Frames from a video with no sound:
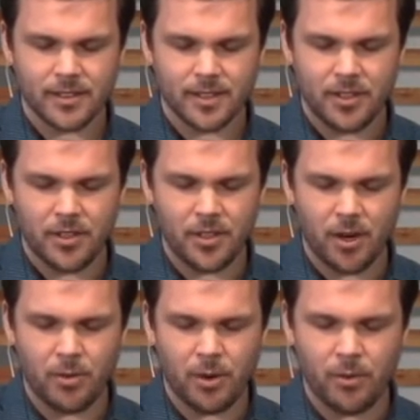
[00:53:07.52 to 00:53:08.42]
You know
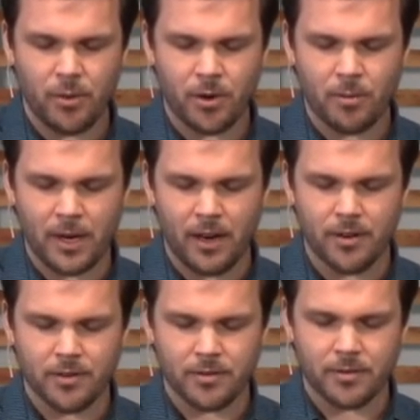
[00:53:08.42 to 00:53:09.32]
what we're about.
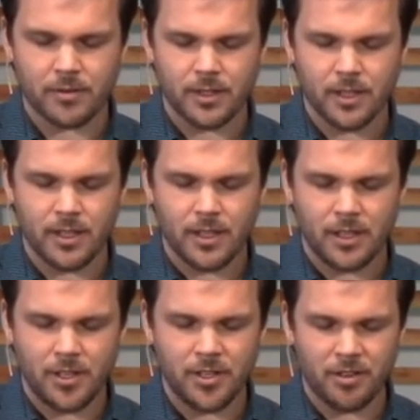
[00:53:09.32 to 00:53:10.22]

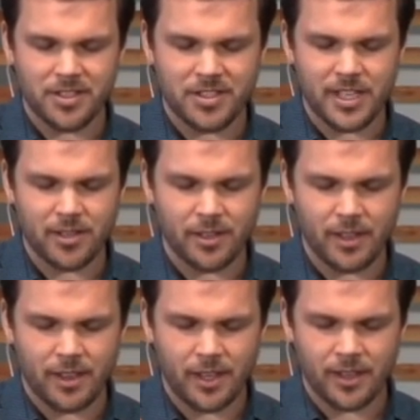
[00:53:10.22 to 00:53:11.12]
You know the secret, the
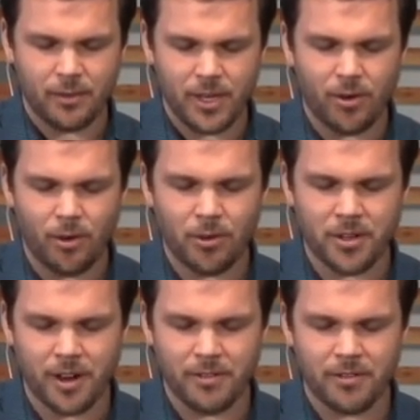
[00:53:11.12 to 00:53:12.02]
thing that we hold in
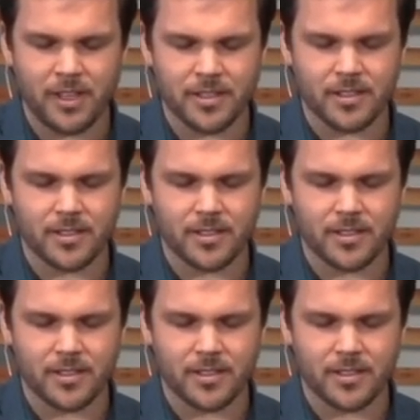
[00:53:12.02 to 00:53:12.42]
our fist.